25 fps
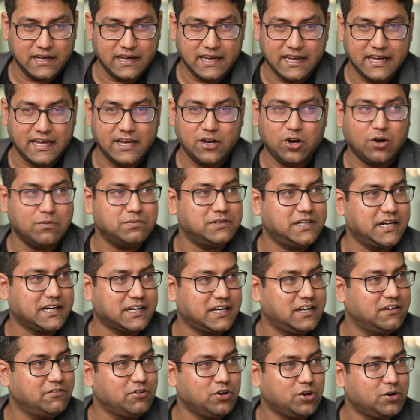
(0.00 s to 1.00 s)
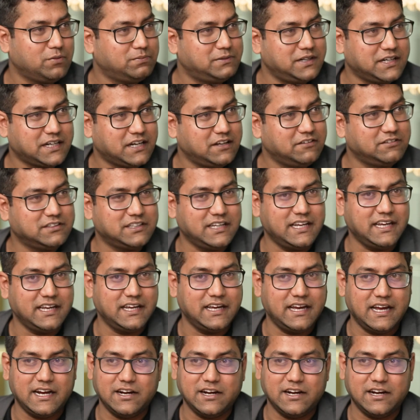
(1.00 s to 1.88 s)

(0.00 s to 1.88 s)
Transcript: objective, your objective is A,